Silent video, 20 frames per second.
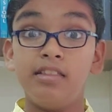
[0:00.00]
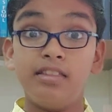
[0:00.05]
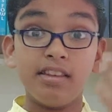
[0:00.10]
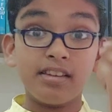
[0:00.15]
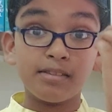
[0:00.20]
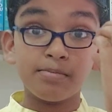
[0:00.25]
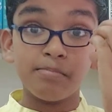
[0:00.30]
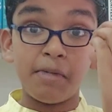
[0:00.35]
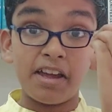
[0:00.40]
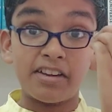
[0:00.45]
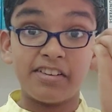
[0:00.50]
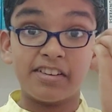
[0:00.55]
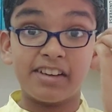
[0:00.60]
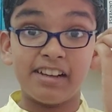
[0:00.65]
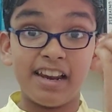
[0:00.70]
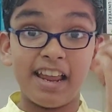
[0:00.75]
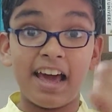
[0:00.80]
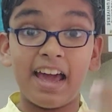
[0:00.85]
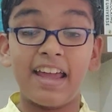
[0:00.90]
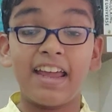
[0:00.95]
This
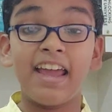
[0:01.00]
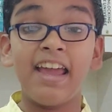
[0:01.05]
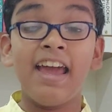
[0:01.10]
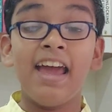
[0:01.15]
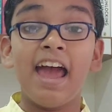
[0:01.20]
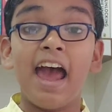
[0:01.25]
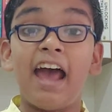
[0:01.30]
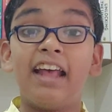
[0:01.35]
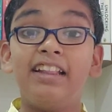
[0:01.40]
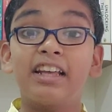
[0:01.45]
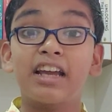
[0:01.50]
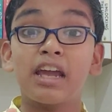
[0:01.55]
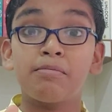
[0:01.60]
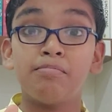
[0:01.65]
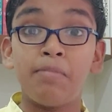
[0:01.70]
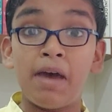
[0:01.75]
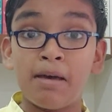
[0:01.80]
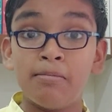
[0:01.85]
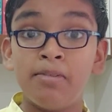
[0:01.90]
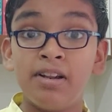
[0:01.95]
magical eye had the
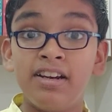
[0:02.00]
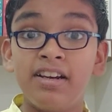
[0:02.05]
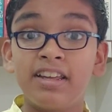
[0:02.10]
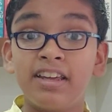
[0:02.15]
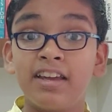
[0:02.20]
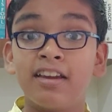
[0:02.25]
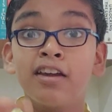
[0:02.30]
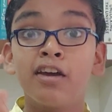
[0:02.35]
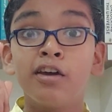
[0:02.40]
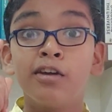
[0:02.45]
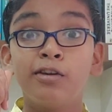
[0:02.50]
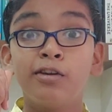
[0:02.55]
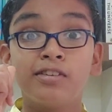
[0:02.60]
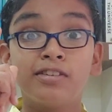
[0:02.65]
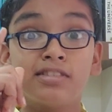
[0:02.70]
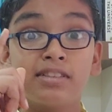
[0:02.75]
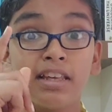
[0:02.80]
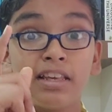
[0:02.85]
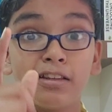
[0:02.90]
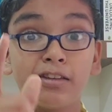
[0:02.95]
capability to
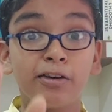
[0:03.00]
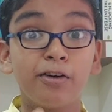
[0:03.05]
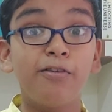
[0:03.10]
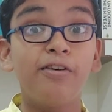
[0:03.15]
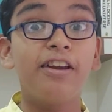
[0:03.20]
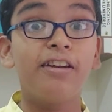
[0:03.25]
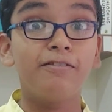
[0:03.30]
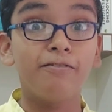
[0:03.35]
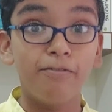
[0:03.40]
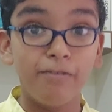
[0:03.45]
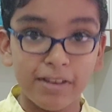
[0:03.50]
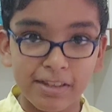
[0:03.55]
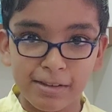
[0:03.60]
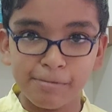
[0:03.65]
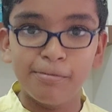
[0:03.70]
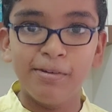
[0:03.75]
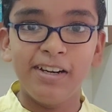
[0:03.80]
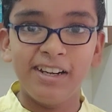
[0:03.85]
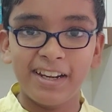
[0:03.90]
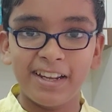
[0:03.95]
see through
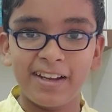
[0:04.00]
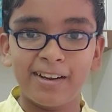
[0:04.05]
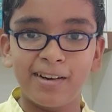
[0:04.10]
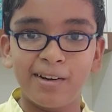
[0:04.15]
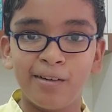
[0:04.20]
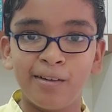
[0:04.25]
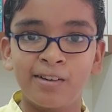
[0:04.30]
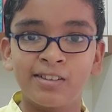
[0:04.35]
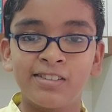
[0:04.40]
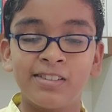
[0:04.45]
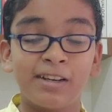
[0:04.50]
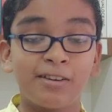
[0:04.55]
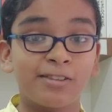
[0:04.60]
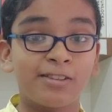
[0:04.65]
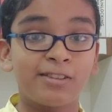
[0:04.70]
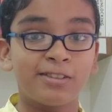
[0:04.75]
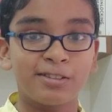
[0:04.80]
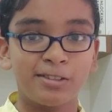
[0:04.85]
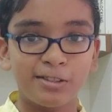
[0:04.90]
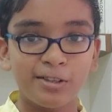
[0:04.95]
invisibility cloaks. That
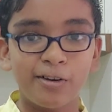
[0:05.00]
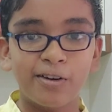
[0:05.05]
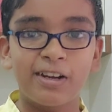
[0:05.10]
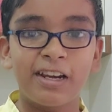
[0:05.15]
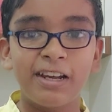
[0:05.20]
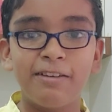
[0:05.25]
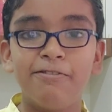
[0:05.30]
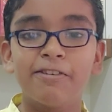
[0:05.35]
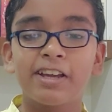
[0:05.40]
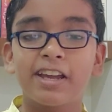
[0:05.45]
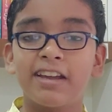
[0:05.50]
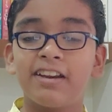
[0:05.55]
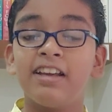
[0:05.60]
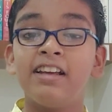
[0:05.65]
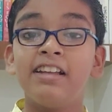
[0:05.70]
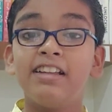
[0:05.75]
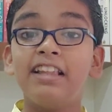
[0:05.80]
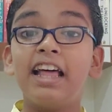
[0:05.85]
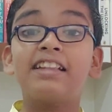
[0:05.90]
was totally wicked.